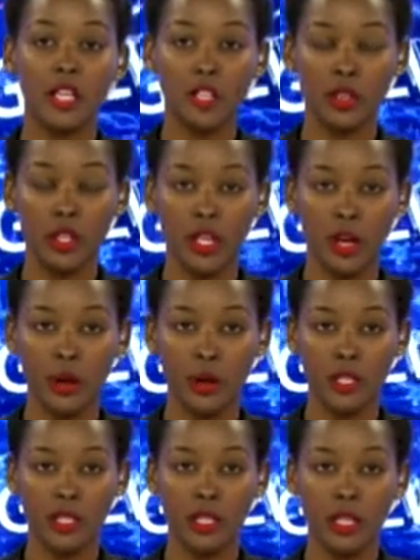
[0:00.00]
New Year
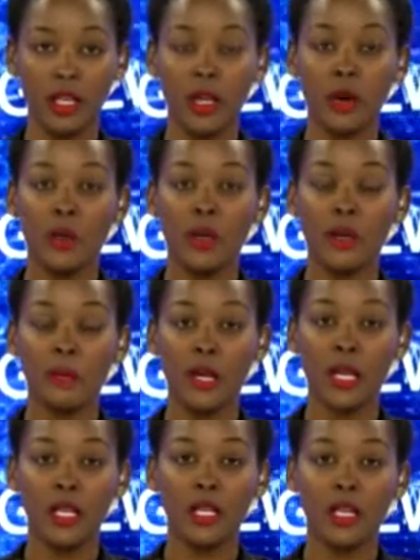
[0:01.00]
holiday when
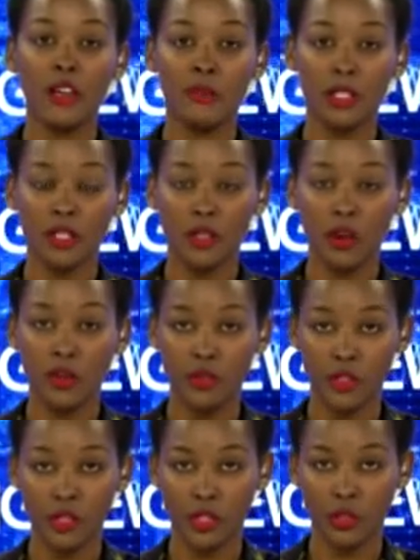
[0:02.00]
many government
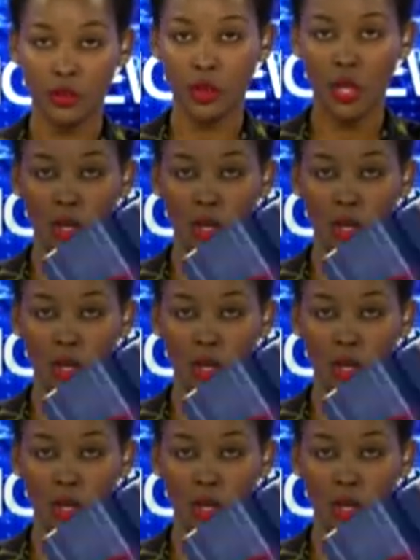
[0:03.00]
offices were